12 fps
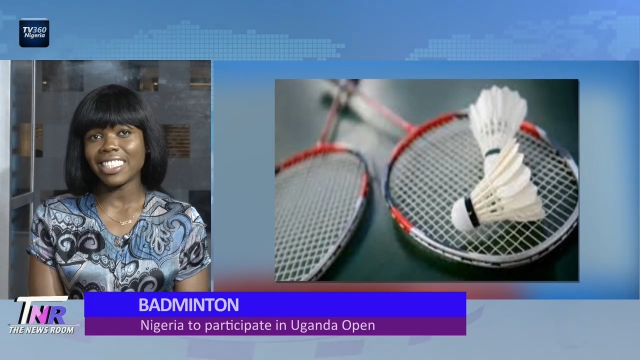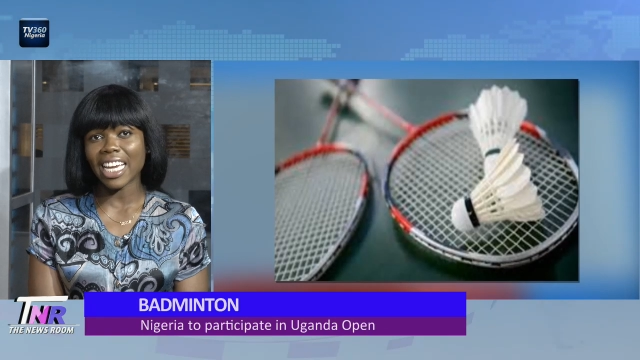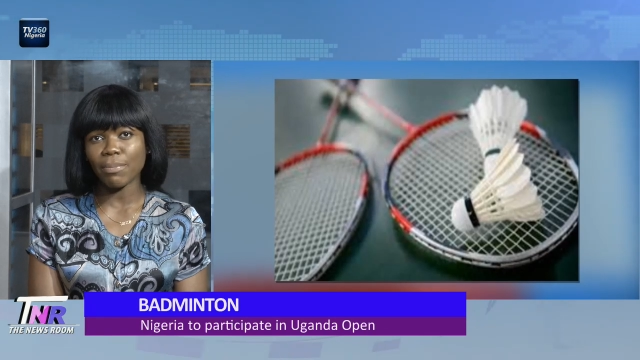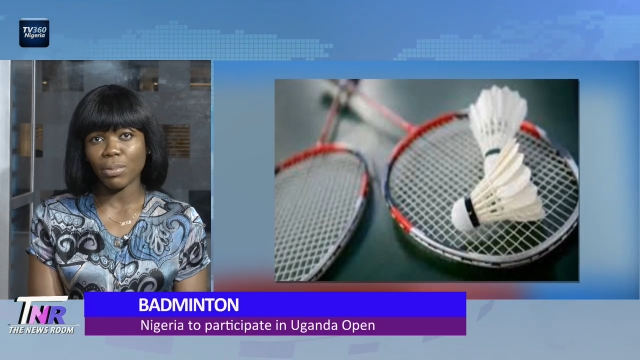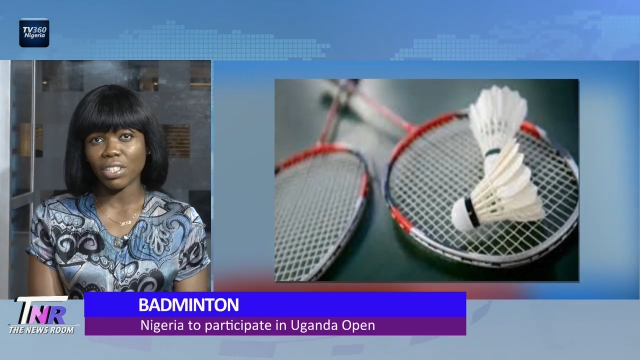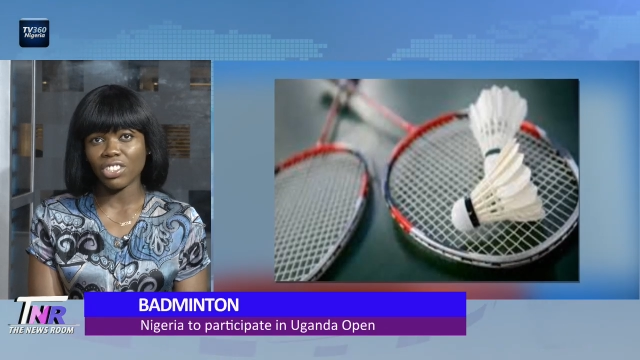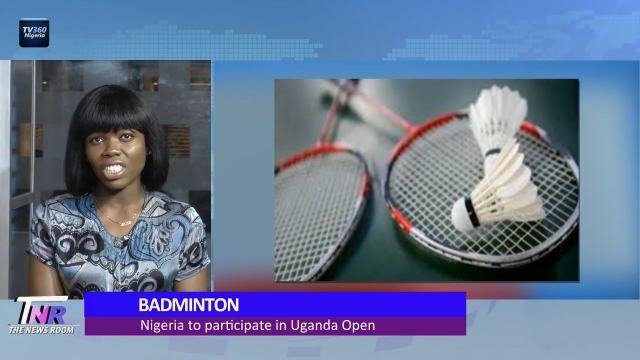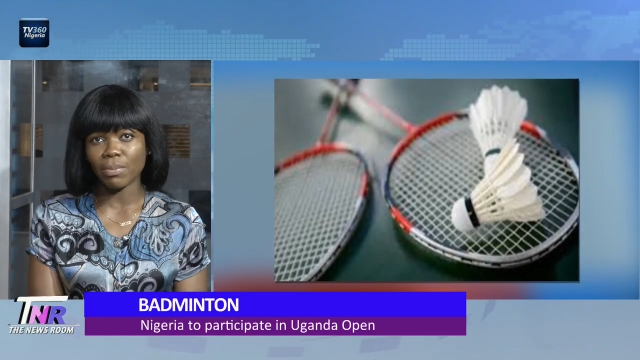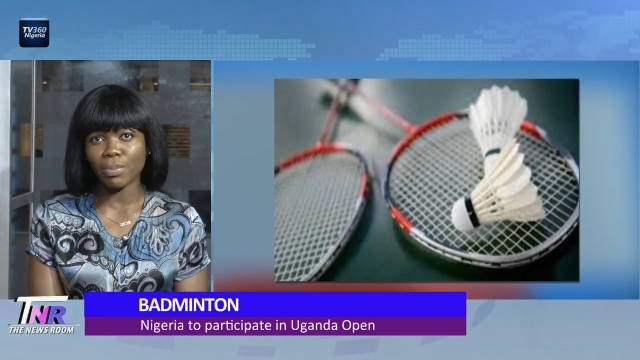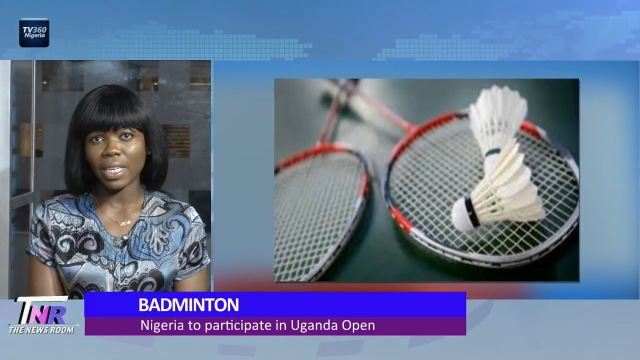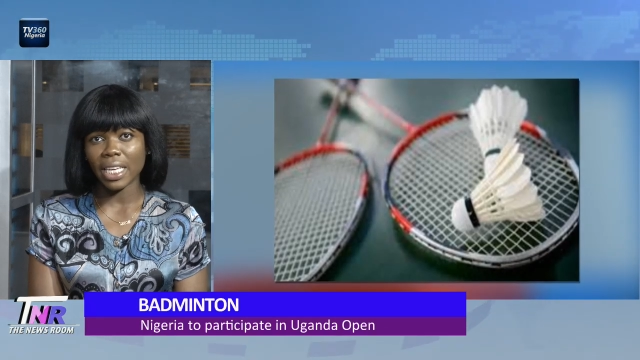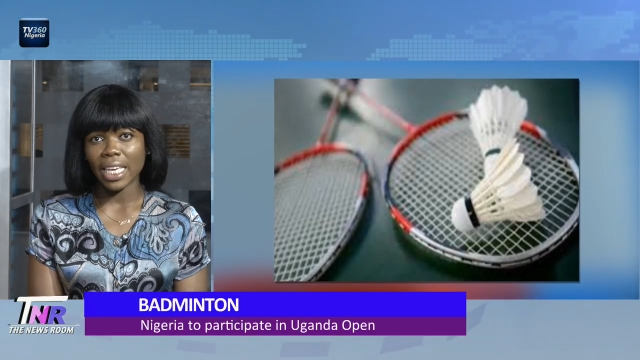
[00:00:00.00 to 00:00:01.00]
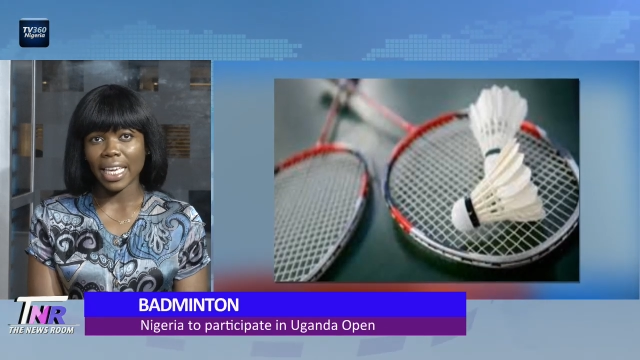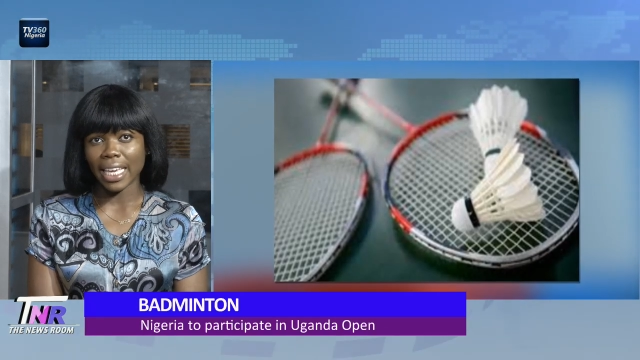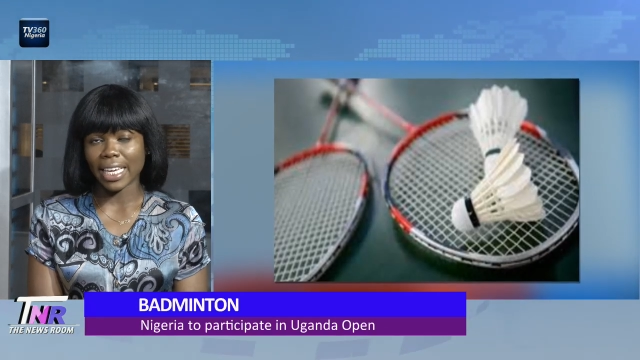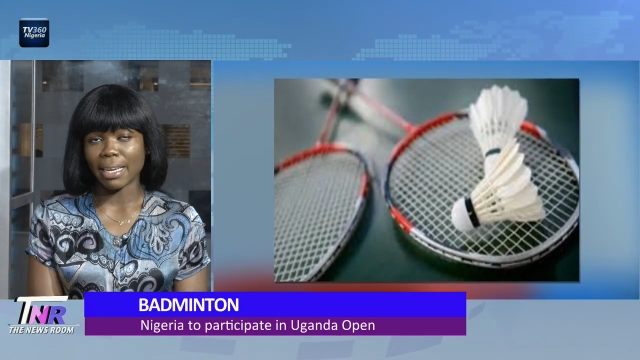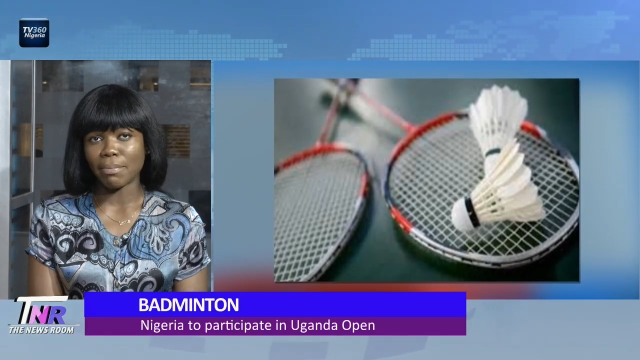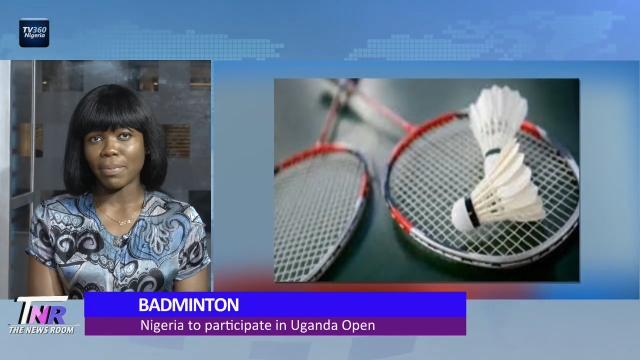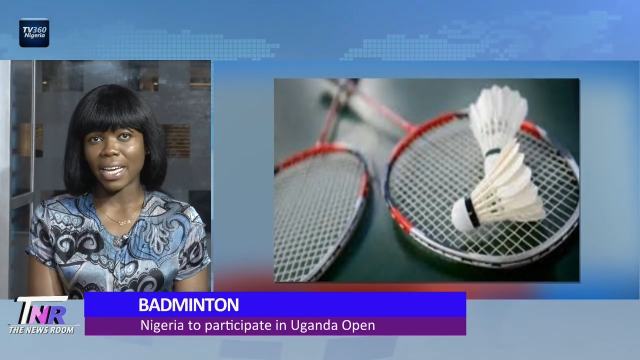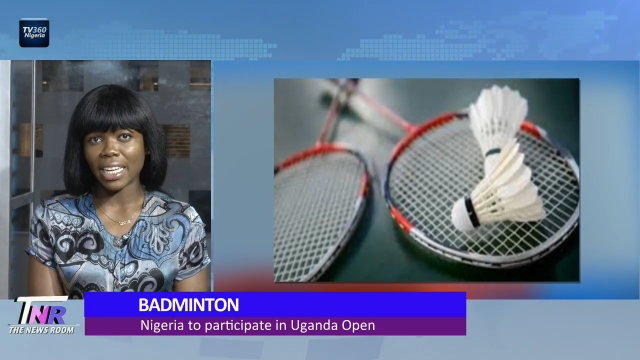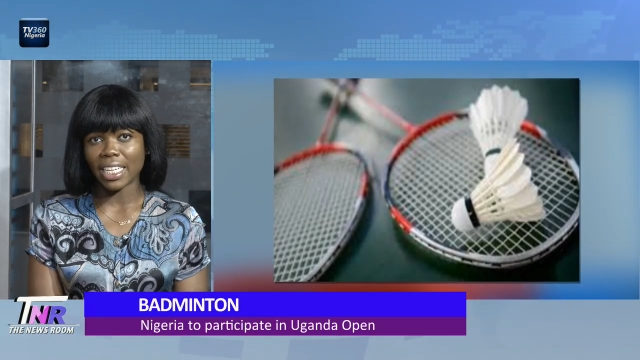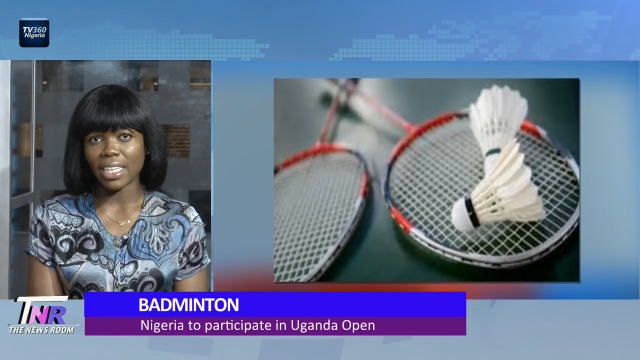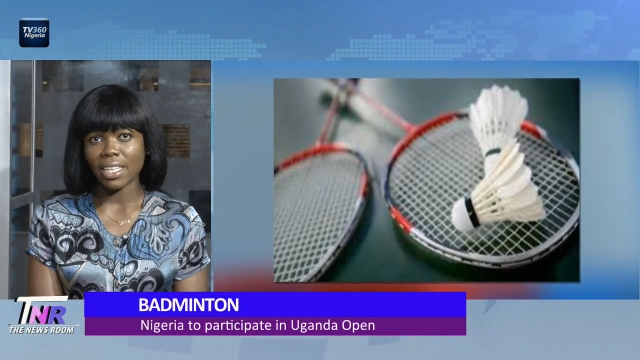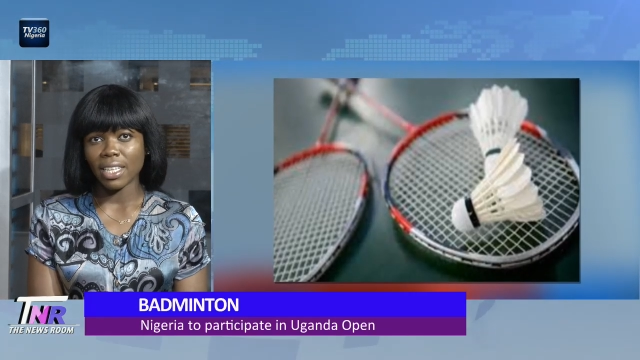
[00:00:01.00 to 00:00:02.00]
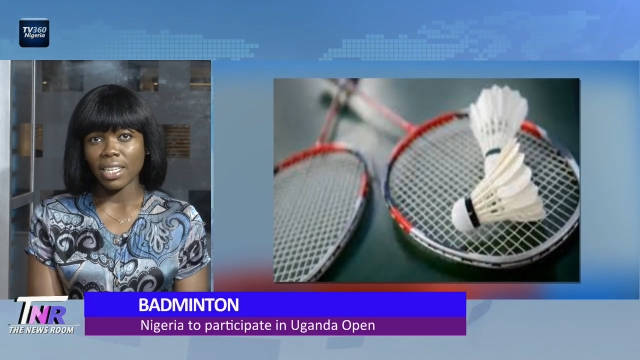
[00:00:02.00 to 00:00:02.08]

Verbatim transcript: Championship in Kampala.